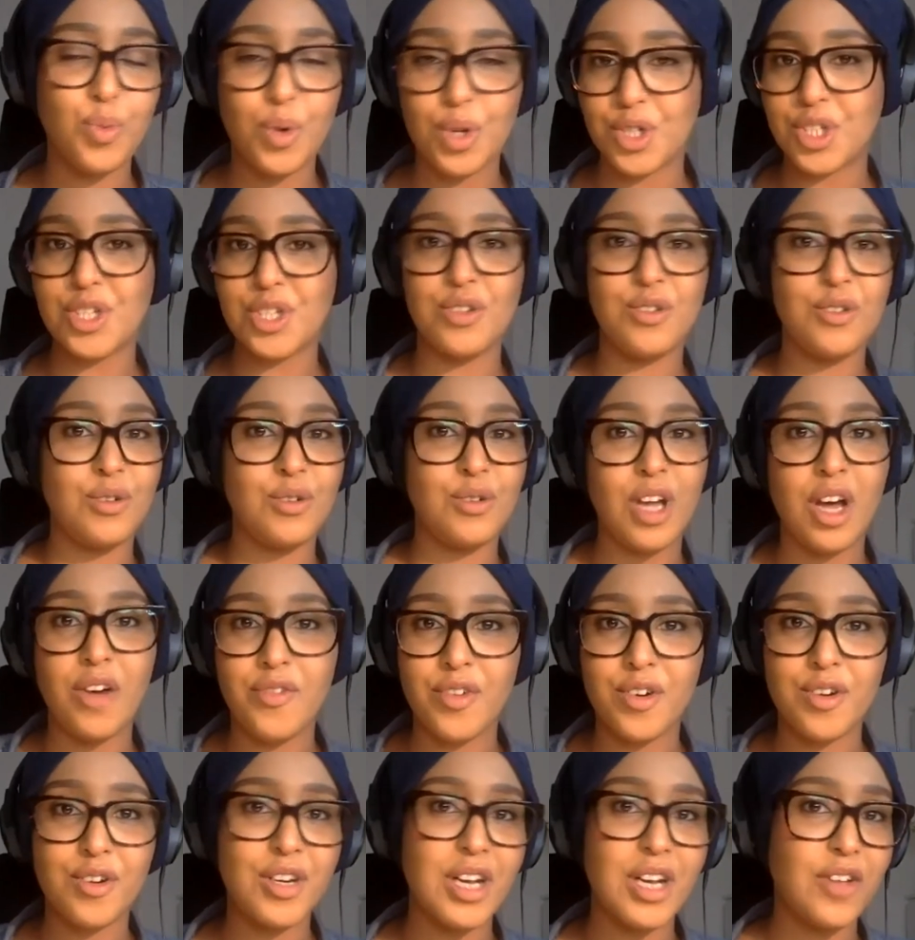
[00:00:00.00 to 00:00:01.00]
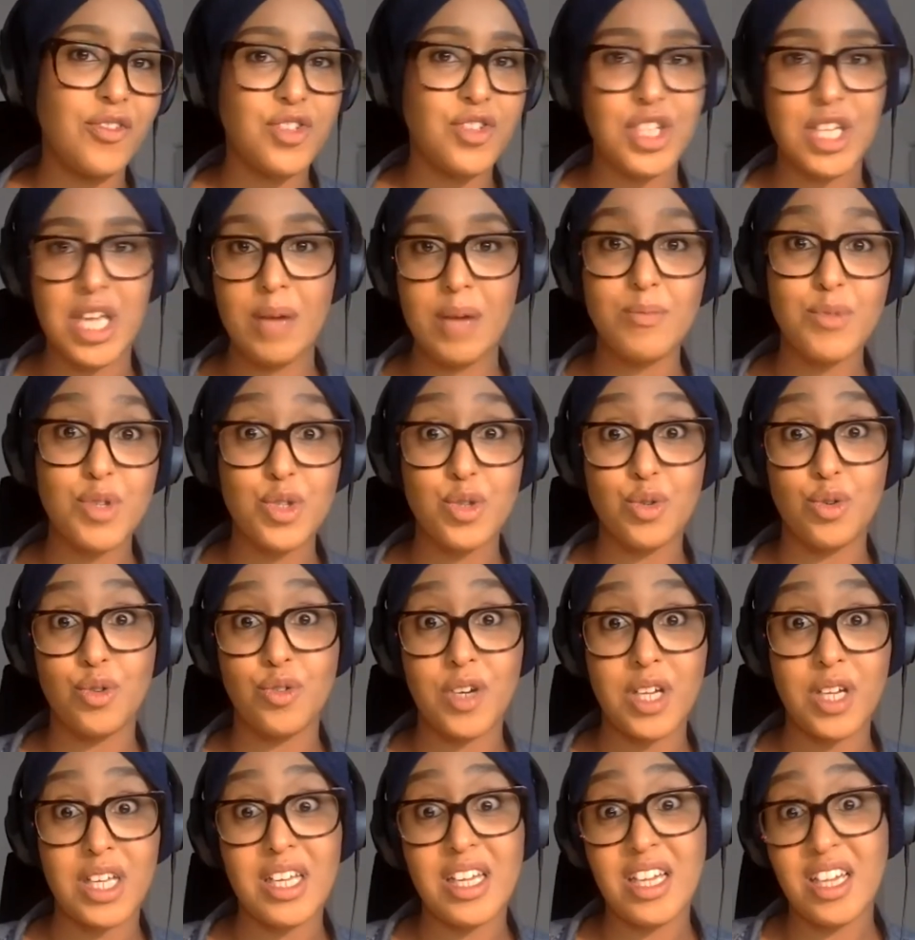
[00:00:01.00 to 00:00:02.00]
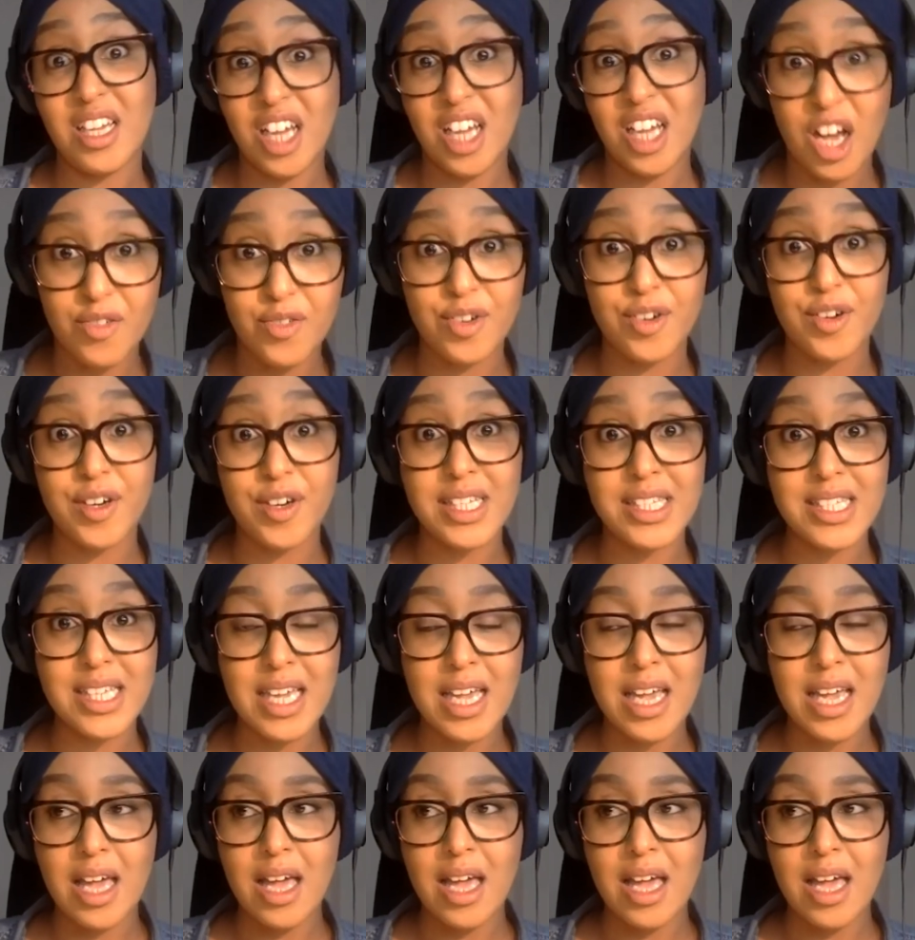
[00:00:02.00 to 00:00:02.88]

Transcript: want to cover an FGM story, cover it.